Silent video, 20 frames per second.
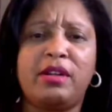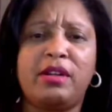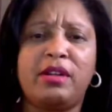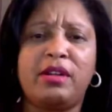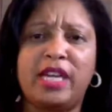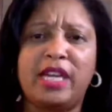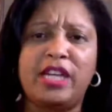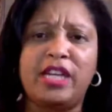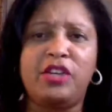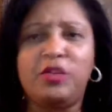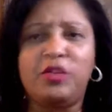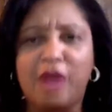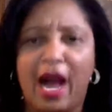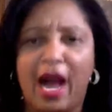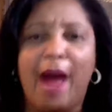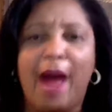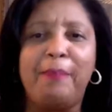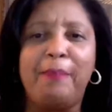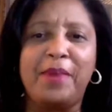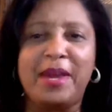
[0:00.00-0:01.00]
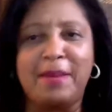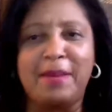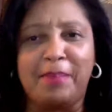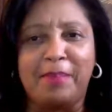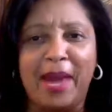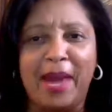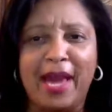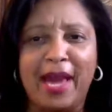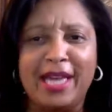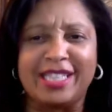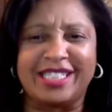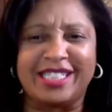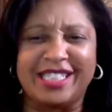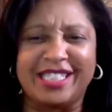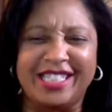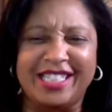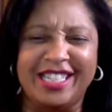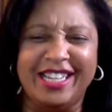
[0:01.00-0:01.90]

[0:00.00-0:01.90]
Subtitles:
Can you copy and paste?